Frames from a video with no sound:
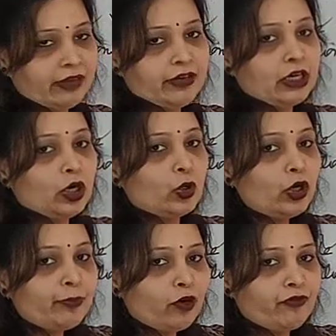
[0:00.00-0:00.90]
giving a
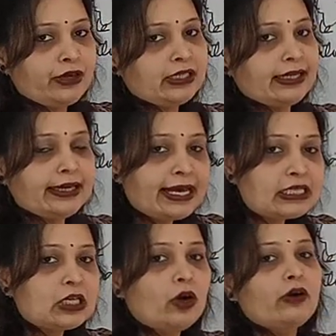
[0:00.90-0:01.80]
good profit, the
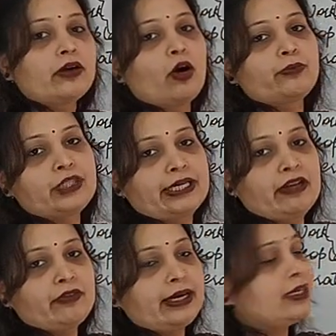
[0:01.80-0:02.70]
next
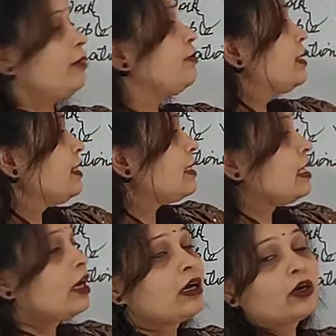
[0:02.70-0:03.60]
objective that comes is
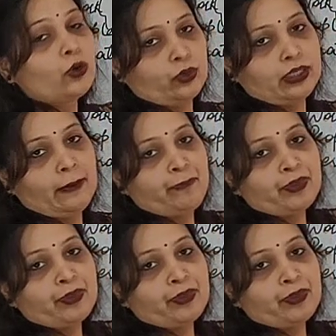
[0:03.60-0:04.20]
growth.